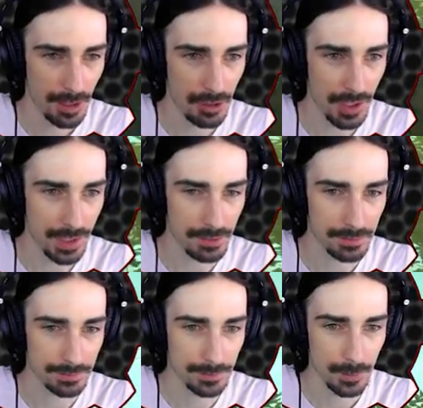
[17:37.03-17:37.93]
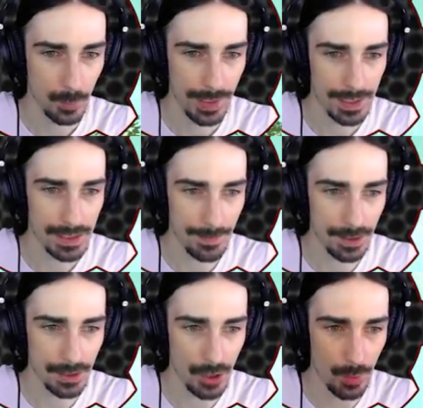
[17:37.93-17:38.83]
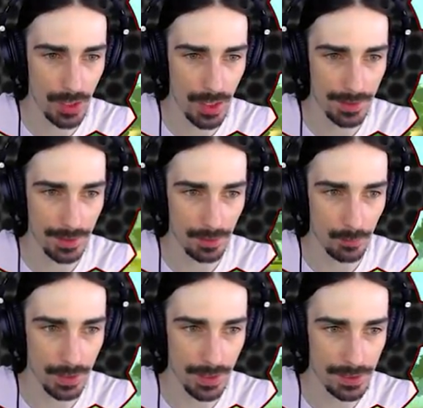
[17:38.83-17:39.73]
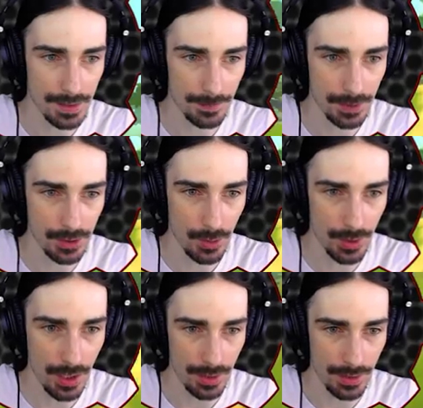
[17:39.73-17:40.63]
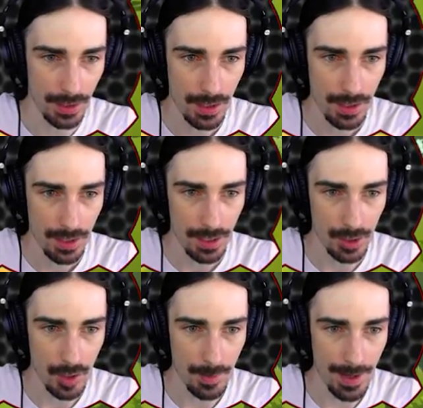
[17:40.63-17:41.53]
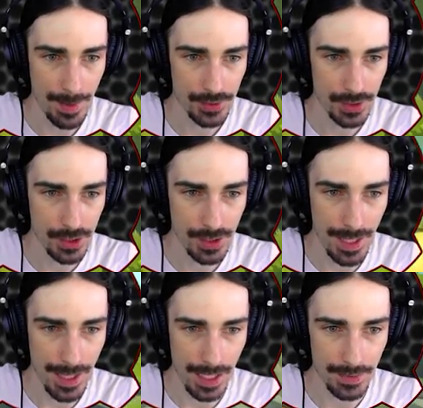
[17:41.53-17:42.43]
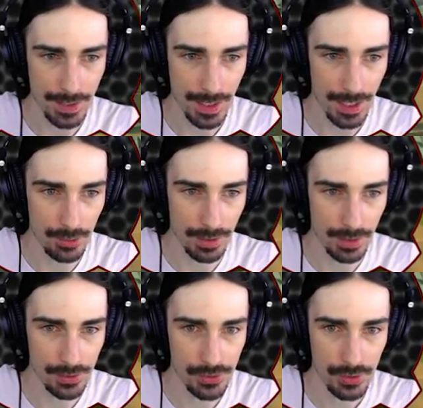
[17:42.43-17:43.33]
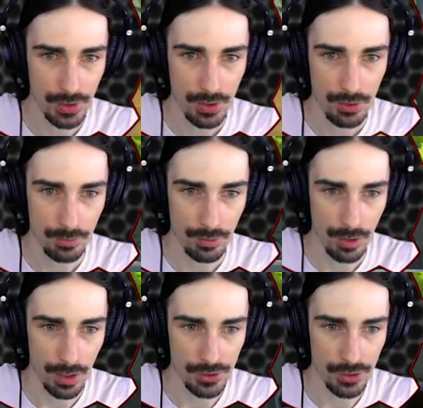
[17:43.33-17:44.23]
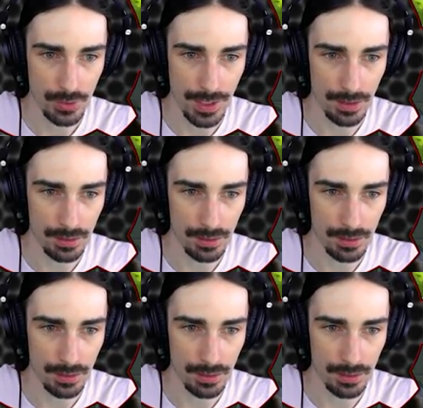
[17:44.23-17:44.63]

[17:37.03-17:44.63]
All right, we got something going on here. We got something going on. You know, I'm actually just gonna add the guide rails onto the